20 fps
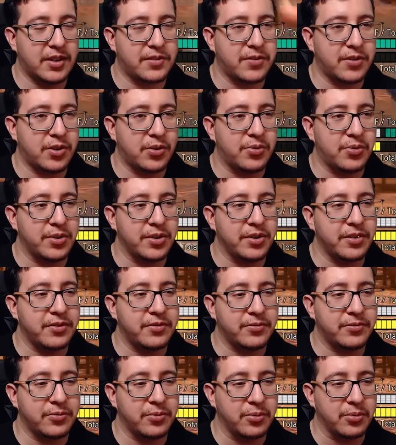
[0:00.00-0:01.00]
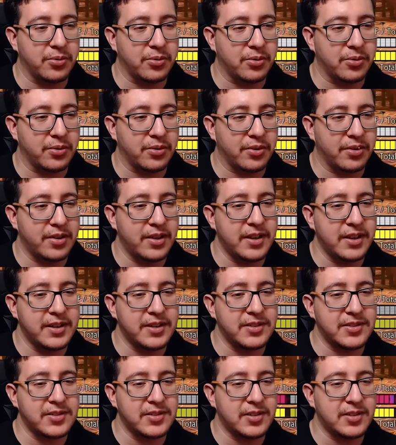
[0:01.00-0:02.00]
of going for
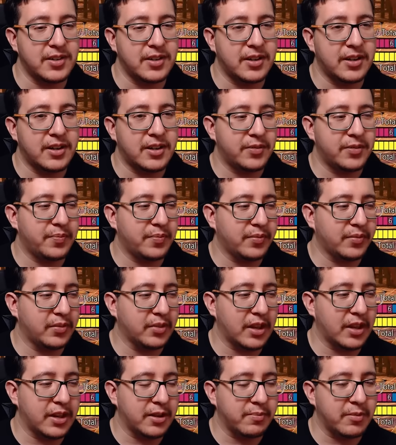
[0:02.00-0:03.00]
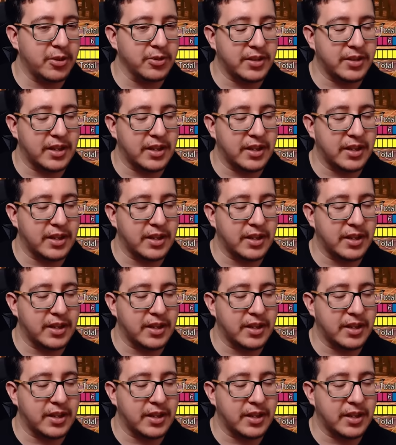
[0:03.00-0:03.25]
this, like most